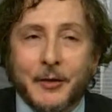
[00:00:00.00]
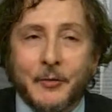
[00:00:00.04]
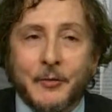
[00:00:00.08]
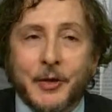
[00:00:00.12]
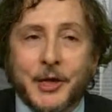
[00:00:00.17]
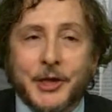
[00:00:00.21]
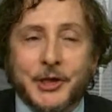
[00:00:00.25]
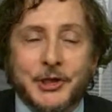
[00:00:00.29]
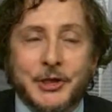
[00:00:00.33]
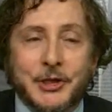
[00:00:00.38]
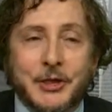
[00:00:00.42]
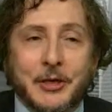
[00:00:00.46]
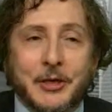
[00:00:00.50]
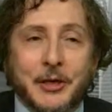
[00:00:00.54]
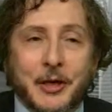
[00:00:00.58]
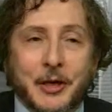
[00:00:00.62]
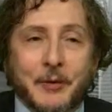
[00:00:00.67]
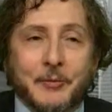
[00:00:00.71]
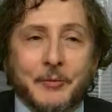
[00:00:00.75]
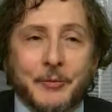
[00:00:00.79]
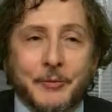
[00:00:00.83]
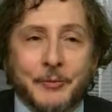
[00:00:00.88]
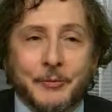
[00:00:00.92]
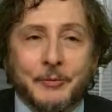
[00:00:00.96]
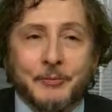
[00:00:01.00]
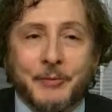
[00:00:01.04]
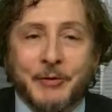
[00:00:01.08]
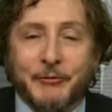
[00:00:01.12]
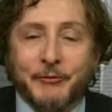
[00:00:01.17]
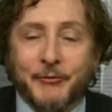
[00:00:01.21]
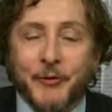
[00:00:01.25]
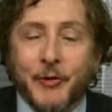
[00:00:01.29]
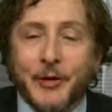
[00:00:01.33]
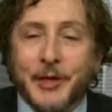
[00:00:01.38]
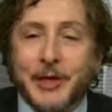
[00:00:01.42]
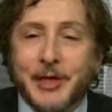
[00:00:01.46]
which,
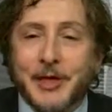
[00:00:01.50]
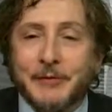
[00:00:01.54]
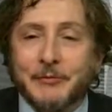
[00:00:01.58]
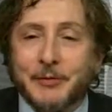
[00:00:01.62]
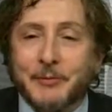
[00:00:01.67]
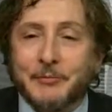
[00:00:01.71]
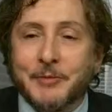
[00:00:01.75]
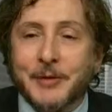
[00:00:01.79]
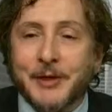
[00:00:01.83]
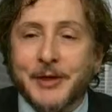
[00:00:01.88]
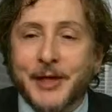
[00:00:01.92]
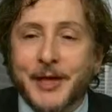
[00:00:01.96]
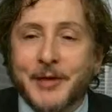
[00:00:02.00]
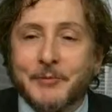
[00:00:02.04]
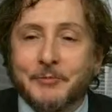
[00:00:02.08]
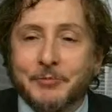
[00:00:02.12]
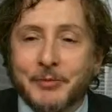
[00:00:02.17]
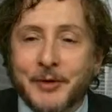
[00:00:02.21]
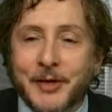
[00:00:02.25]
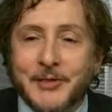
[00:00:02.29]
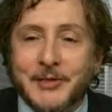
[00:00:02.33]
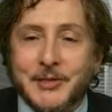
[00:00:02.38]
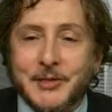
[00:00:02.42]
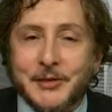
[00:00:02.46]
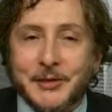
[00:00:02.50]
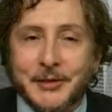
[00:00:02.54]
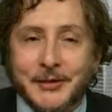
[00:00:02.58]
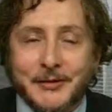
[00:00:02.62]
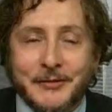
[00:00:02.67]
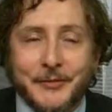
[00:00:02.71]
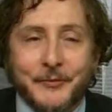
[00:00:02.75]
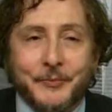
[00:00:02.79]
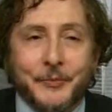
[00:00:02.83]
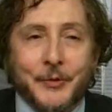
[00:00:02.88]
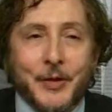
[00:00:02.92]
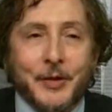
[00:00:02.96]
before he even became
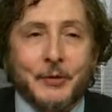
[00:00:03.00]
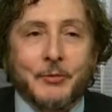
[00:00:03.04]
president,